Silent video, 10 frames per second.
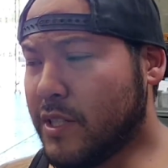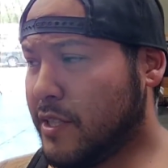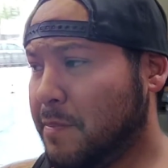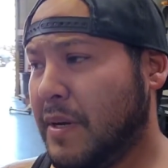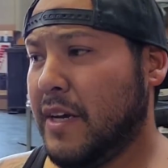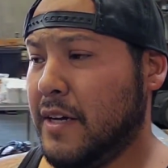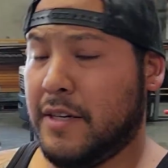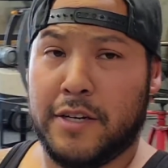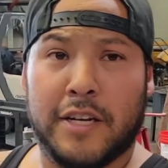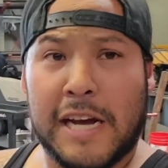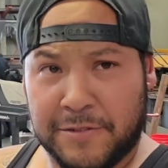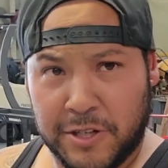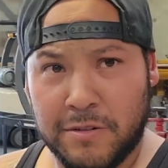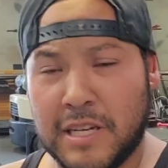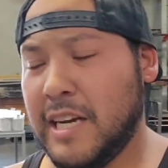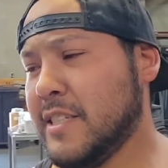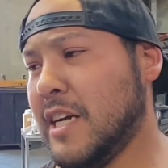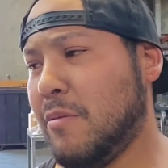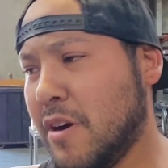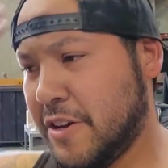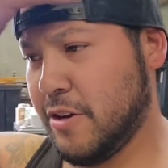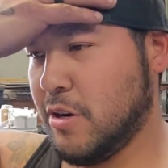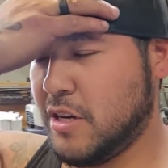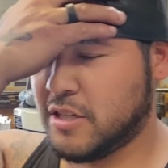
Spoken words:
What's up and good afternoon, guys. How are you?